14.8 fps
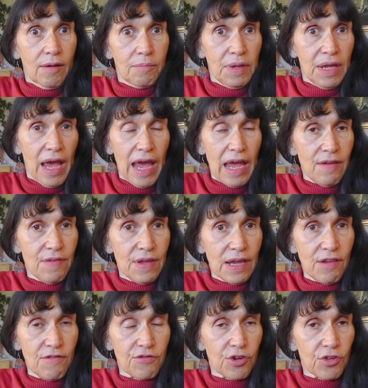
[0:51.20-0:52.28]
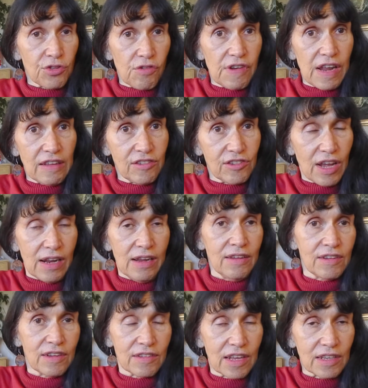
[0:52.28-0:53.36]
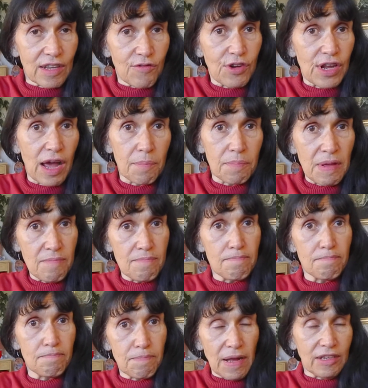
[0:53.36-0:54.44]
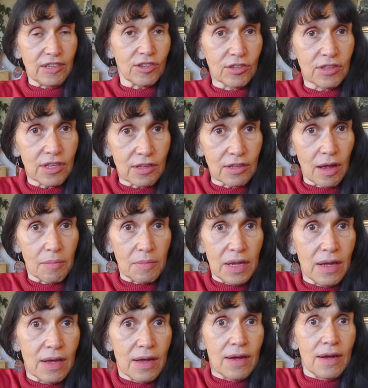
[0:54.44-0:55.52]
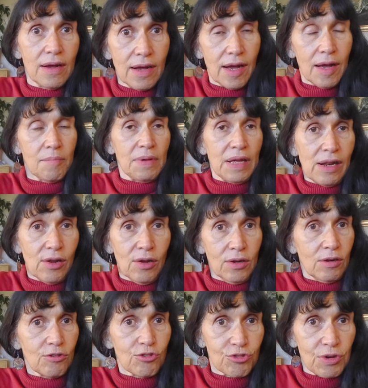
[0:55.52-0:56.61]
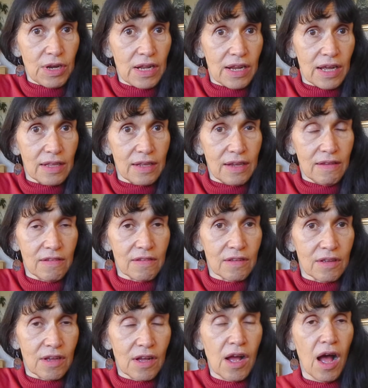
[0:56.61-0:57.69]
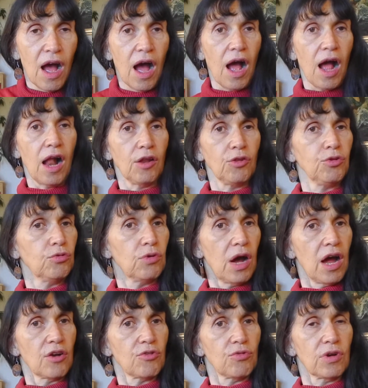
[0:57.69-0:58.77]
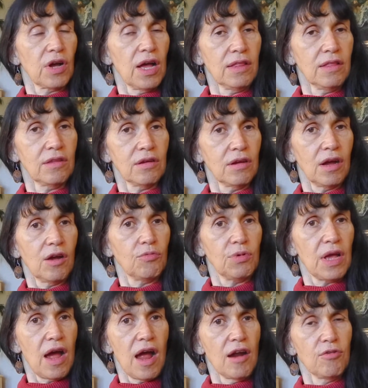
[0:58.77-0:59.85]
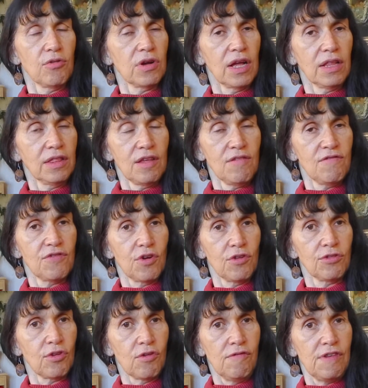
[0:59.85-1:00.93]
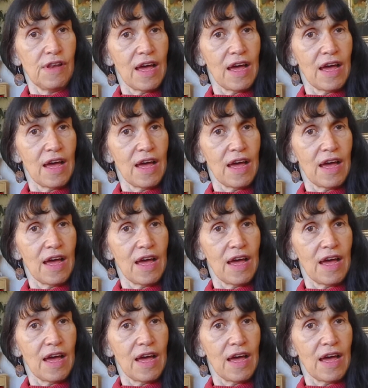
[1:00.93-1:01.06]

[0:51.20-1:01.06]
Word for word: behaving in front of life's challenges as if we have been punched on the tummy and been all shrink like this are you arrogant? Are we arrogant in front of